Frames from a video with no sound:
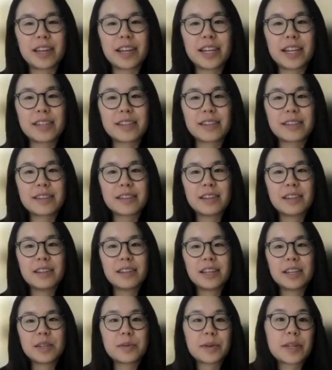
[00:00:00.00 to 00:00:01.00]
and it's
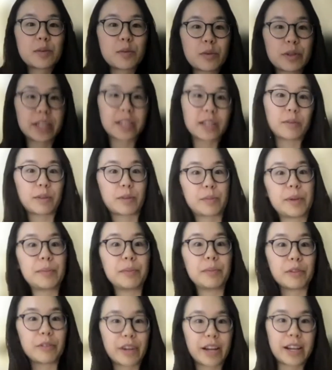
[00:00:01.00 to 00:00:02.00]
because we're dealing with
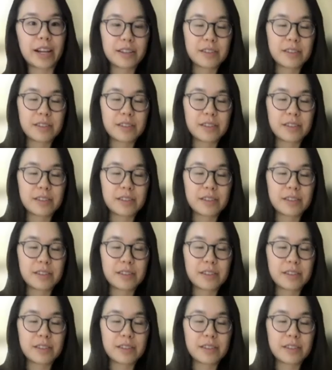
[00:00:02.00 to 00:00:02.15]
people, right?